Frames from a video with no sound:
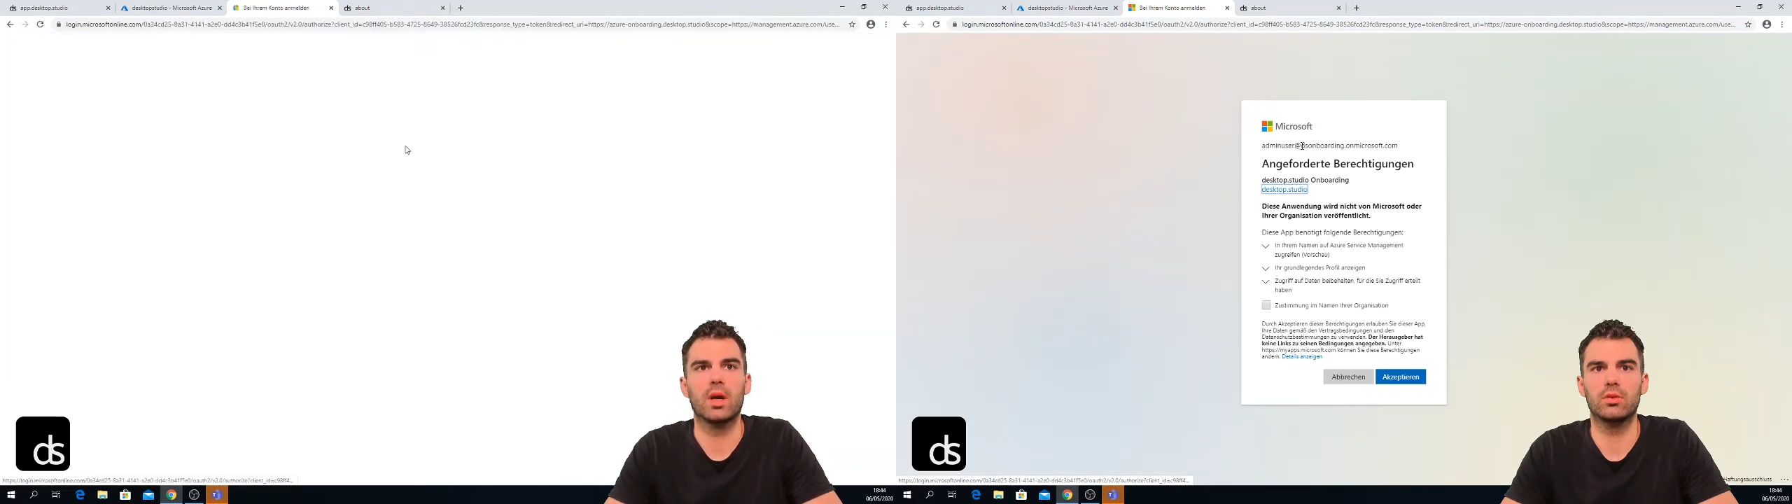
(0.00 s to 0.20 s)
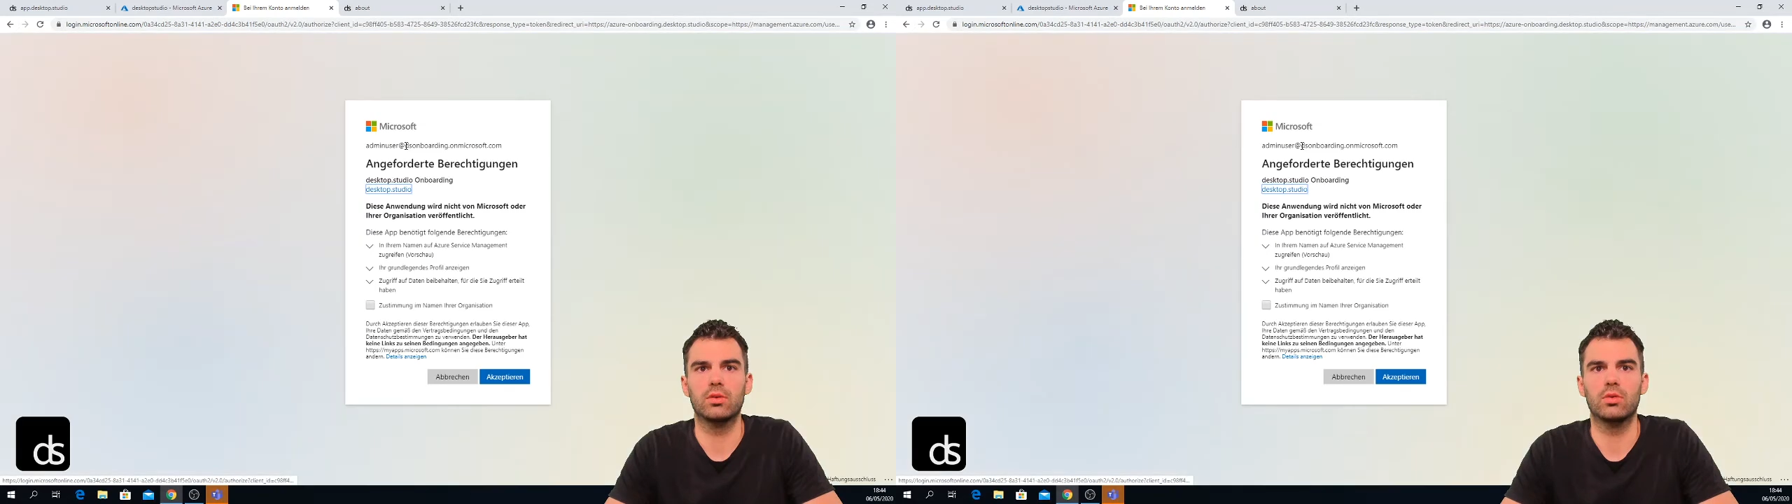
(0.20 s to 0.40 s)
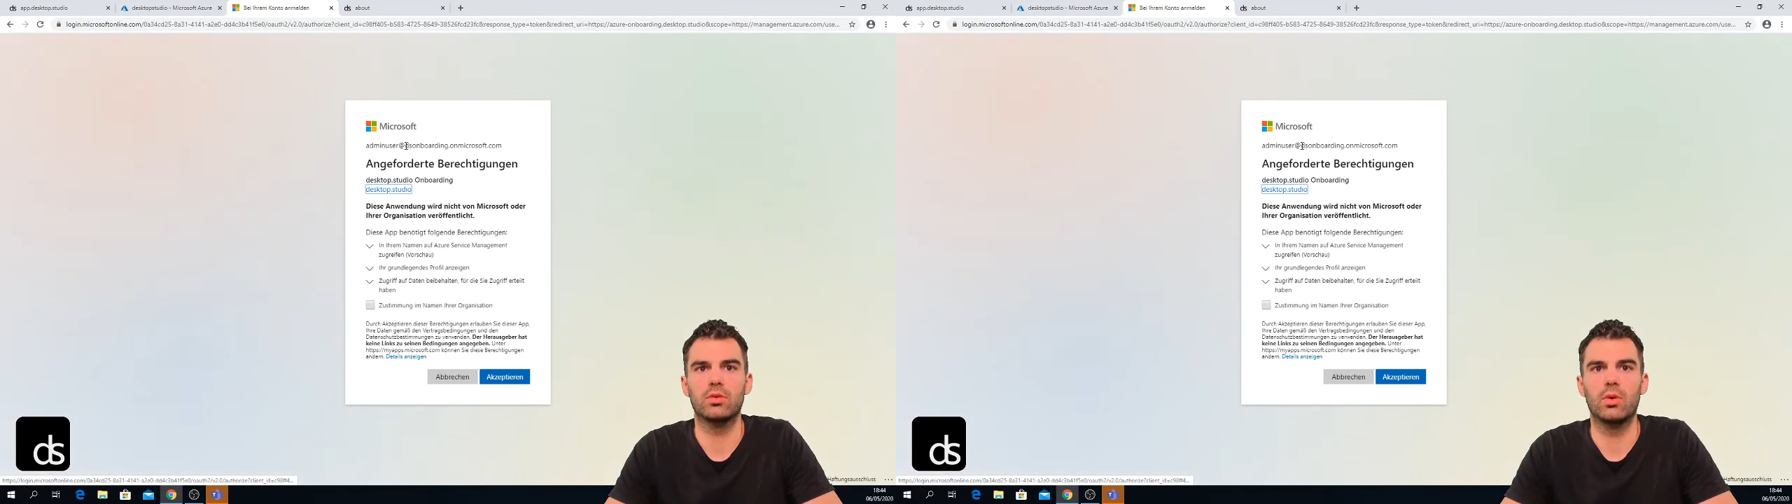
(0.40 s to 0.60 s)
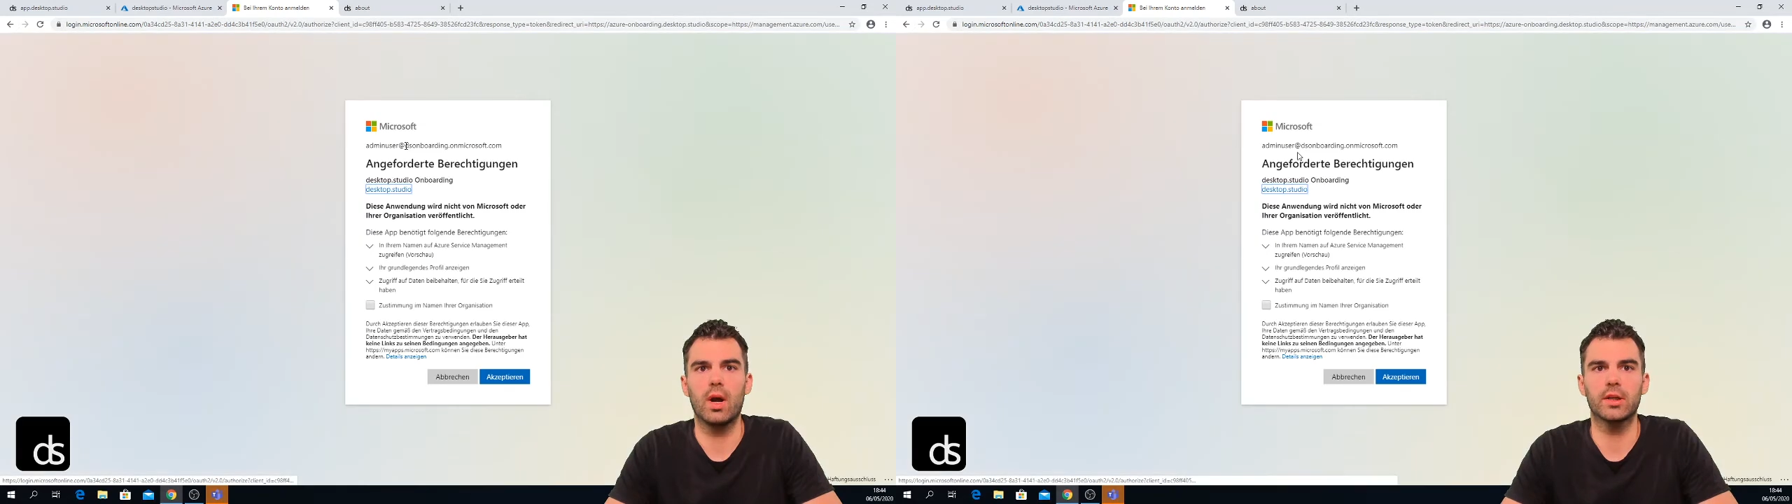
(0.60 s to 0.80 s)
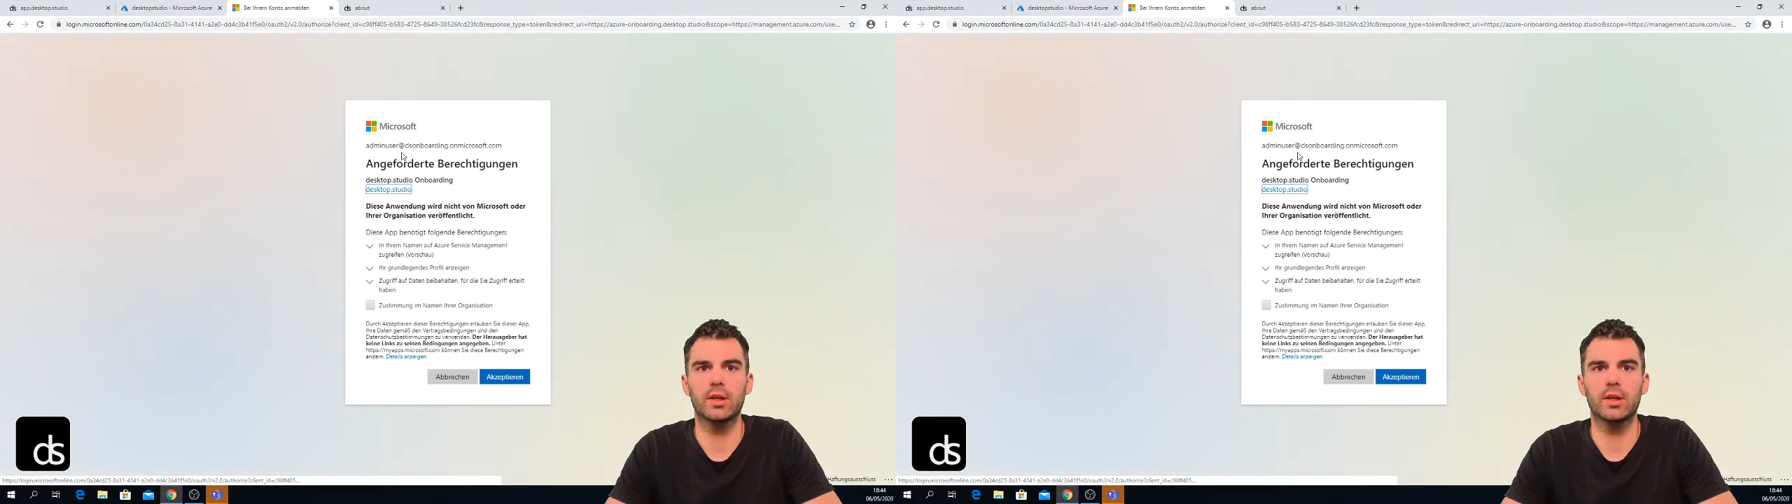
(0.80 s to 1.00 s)
to
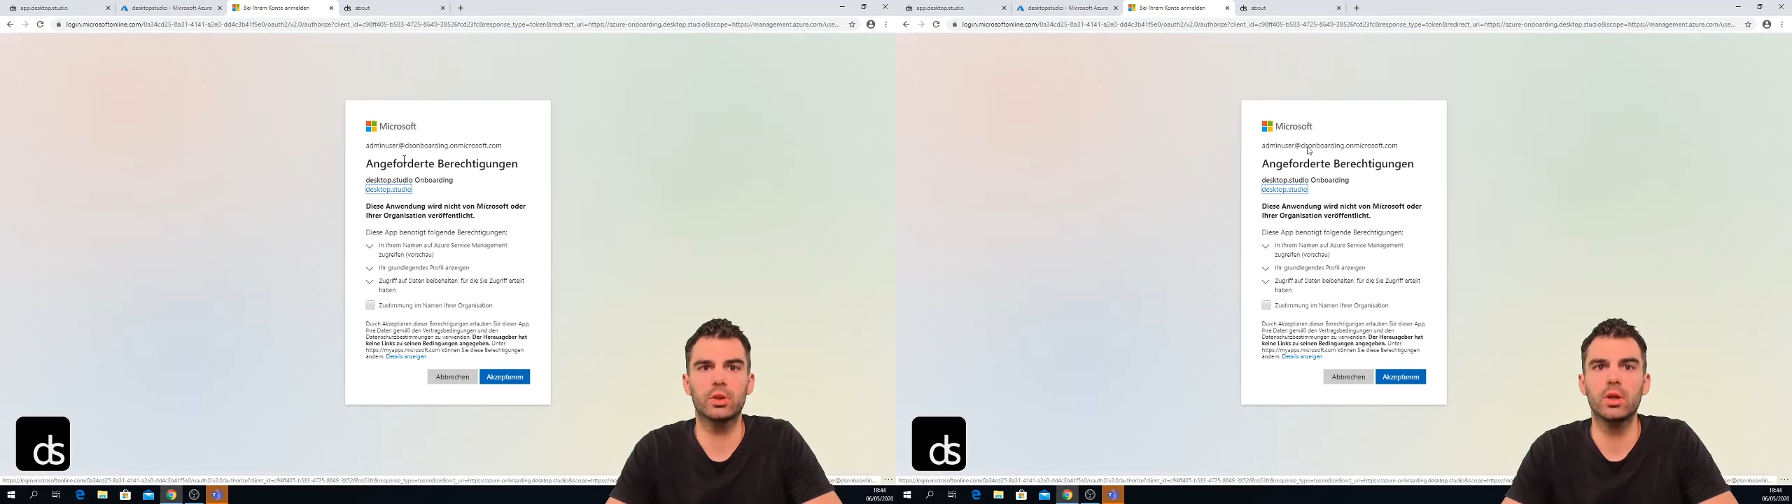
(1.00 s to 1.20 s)
Azure